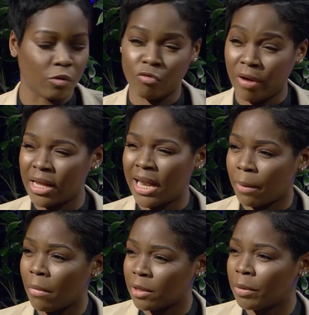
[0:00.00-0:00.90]
great and
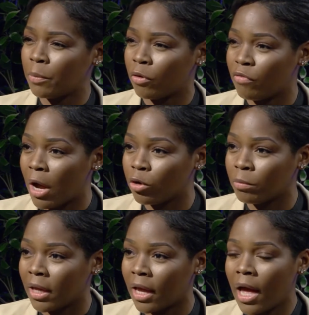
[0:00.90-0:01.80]
like-minded people around
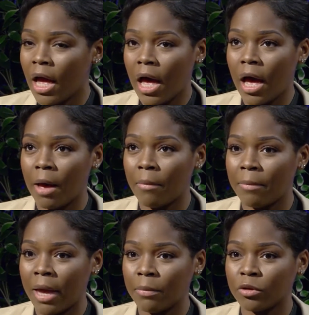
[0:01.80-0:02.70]
me,
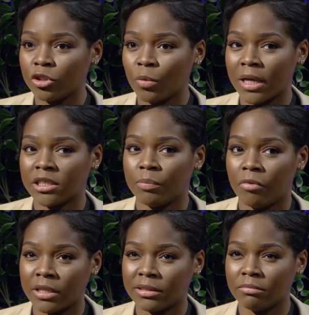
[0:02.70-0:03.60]
I'm able to
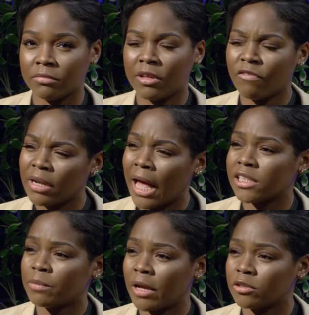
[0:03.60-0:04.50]
express different
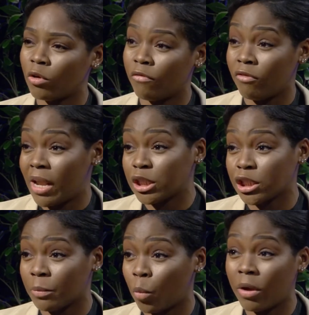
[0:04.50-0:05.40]
aspects of a
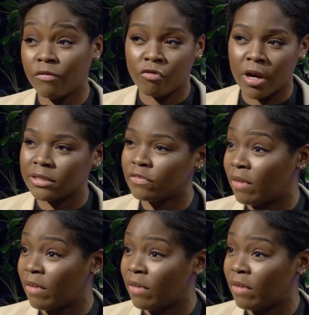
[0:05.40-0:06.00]
relationship with friends,